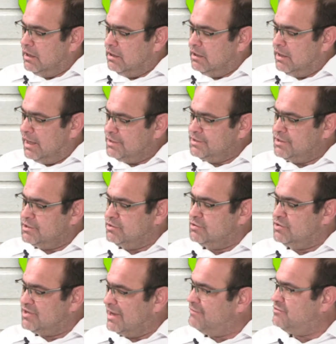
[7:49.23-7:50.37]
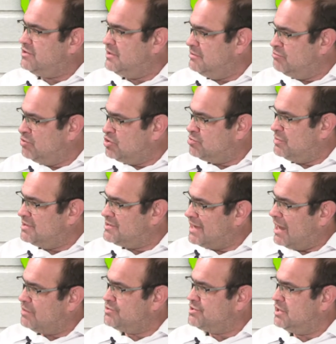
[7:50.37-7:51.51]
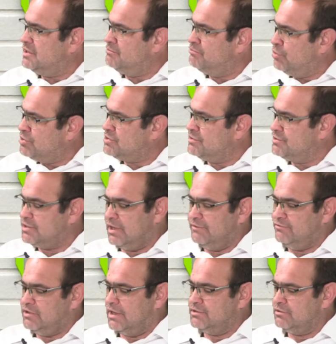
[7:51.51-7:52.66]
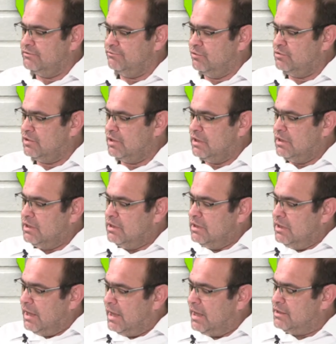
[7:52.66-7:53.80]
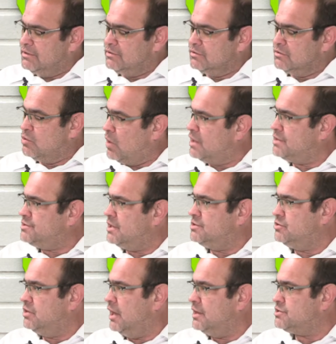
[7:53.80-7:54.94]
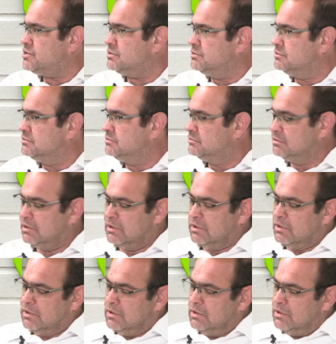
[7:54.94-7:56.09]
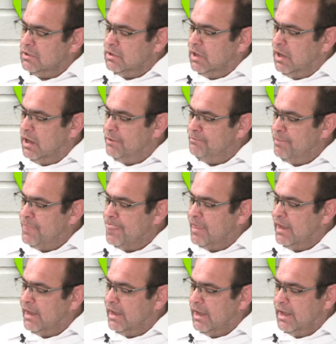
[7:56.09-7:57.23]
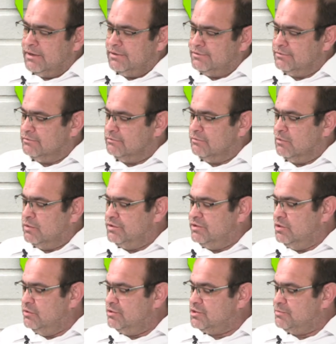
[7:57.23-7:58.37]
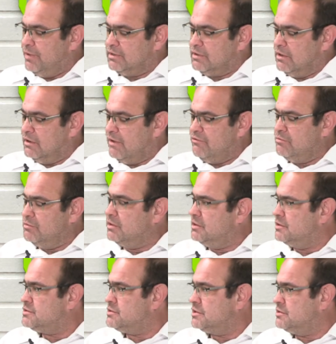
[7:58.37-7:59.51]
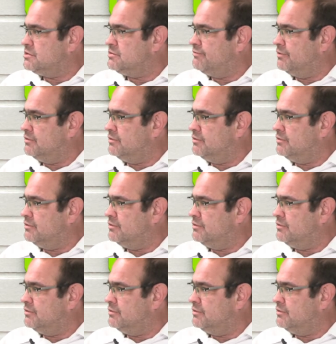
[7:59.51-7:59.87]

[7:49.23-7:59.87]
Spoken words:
access to safety, which means housing, personal safety, and so forth, and quality education. And with due respect, our government is